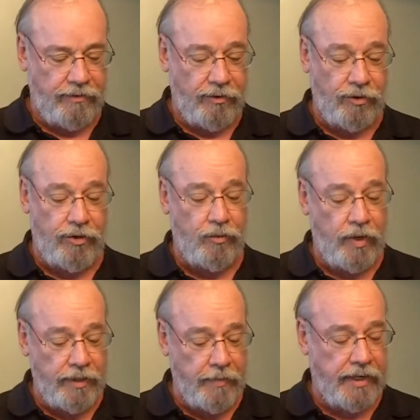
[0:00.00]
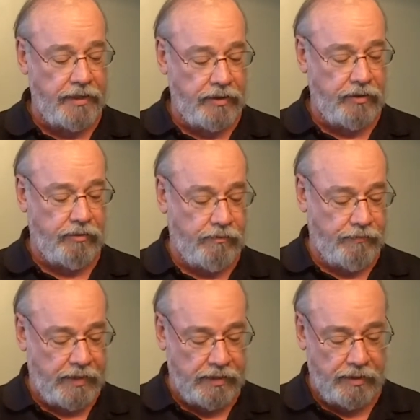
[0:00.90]
Oh Lord, what am I to
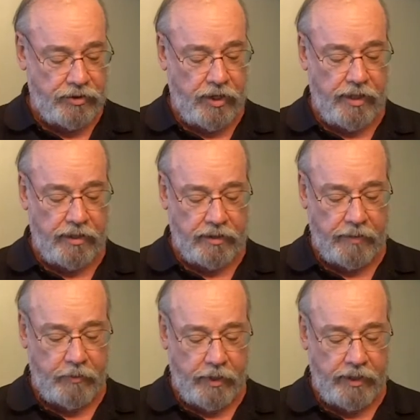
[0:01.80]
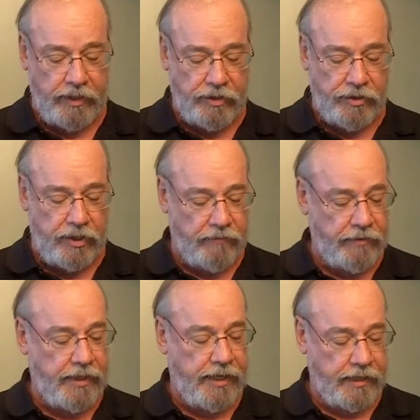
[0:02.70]
you? As a child, I prayed each and
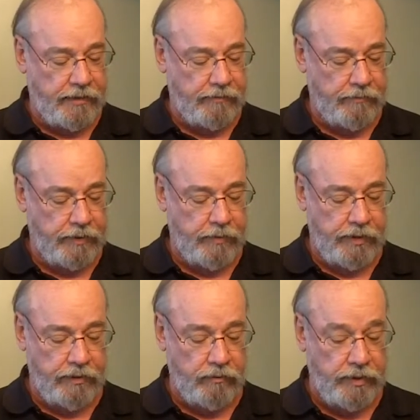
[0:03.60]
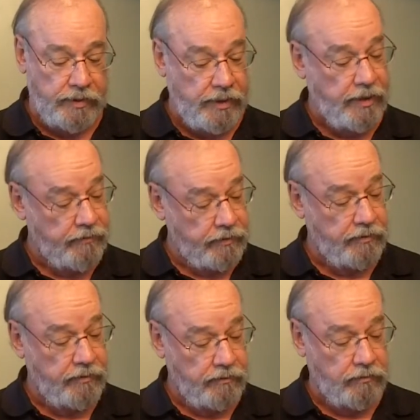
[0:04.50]
every day. My mother went to
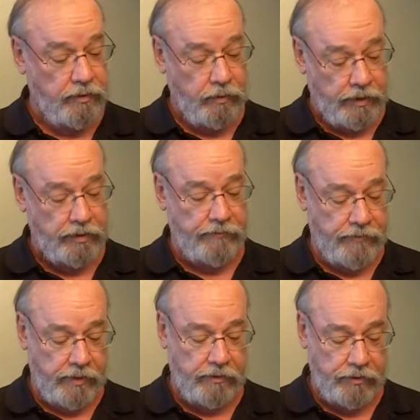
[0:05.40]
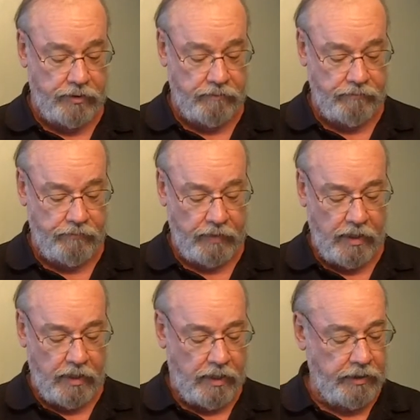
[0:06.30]
heaven with the wings of feathers.
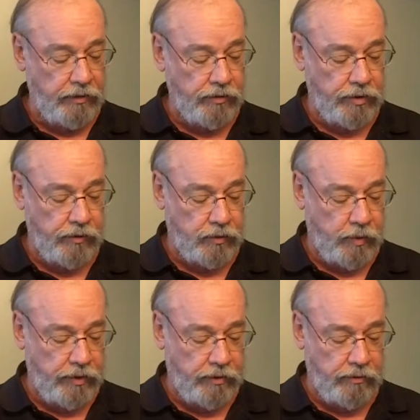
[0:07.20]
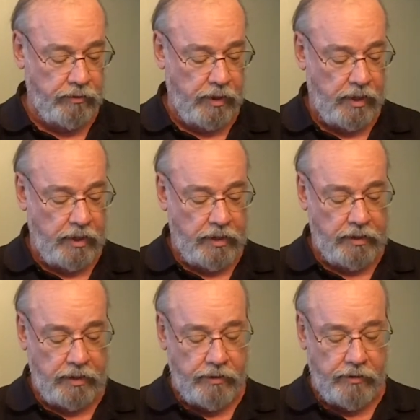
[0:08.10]
I knew she was with you
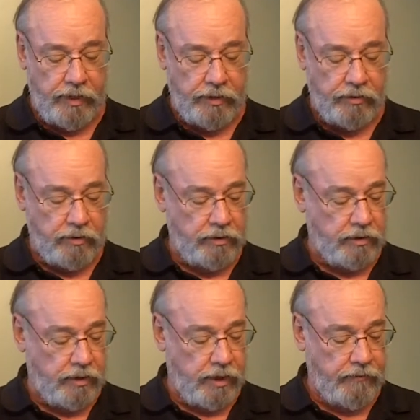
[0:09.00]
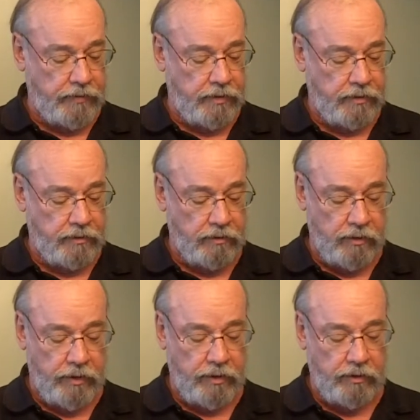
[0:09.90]
and the other angels and doves.
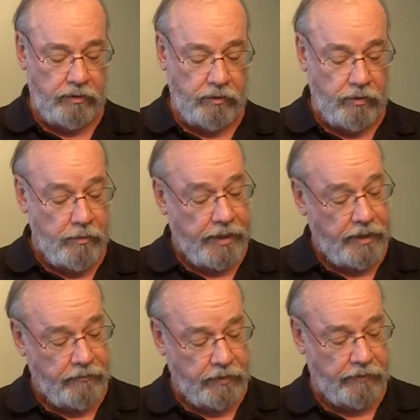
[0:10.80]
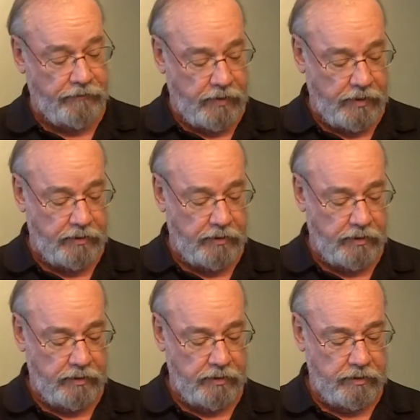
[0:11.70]
Lord, you are my heavenly
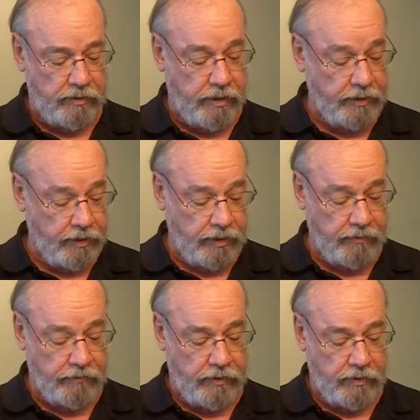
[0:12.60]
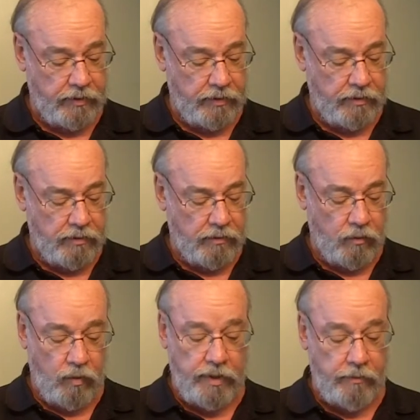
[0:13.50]
Father that I loved.
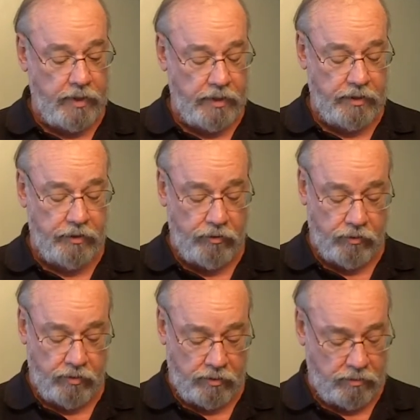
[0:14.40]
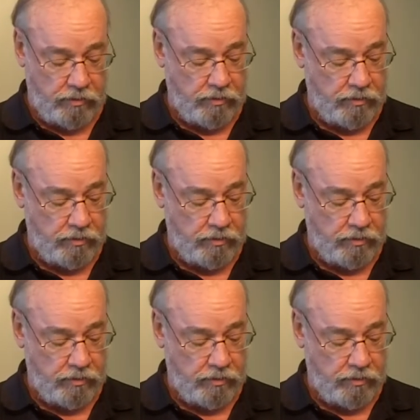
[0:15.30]
What am I to you?